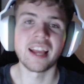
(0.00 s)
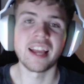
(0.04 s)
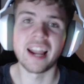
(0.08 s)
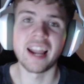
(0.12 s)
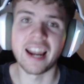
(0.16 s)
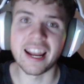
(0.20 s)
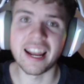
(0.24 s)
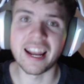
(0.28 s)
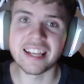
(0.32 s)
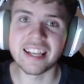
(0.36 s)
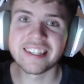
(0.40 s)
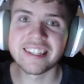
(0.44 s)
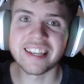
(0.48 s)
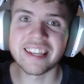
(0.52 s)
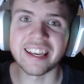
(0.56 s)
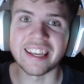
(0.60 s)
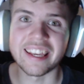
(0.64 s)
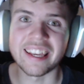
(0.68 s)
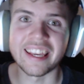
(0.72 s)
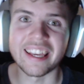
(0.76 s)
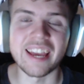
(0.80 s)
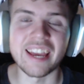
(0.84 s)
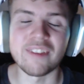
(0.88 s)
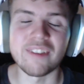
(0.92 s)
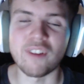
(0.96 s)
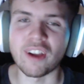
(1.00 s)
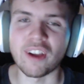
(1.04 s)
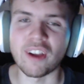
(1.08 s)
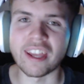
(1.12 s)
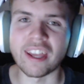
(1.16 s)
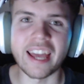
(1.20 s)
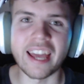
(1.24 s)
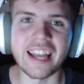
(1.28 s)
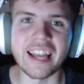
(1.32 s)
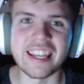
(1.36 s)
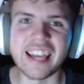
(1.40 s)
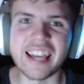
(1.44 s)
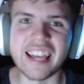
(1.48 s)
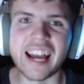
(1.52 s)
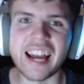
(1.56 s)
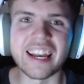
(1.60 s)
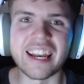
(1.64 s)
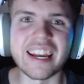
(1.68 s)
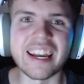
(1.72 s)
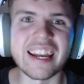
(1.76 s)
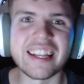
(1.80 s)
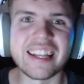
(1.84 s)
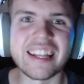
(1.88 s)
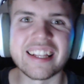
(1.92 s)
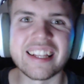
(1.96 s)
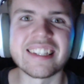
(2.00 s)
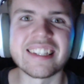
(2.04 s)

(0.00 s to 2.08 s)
Let's see if I can get Yaya in this